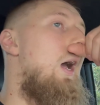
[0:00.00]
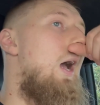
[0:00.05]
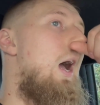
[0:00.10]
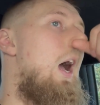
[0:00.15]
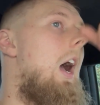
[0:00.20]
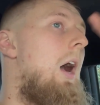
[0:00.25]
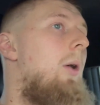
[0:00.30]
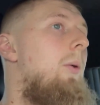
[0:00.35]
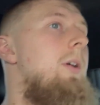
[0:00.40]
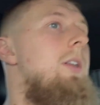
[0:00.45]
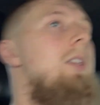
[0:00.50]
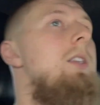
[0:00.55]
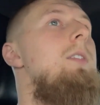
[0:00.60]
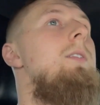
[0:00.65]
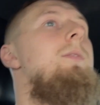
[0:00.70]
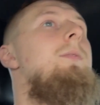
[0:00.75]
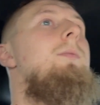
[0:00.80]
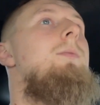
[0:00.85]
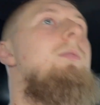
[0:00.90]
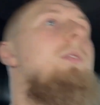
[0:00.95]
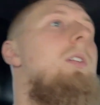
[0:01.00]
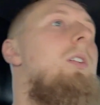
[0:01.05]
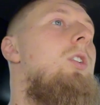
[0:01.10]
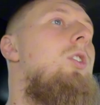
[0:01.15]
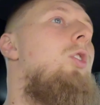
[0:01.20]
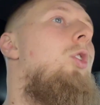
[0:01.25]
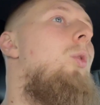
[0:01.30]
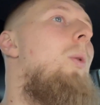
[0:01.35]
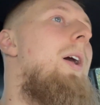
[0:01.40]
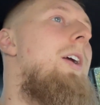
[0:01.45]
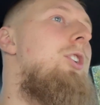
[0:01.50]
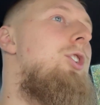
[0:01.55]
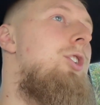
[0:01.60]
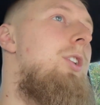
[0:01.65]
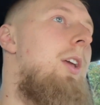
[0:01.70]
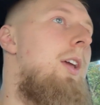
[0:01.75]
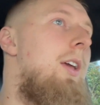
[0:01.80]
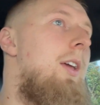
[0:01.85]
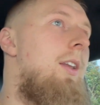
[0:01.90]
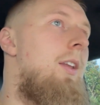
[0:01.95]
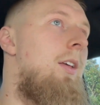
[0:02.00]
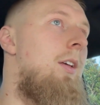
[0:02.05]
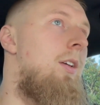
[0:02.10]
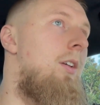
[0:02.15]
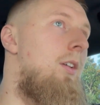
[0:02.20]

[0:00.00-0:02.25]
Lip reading: I would question,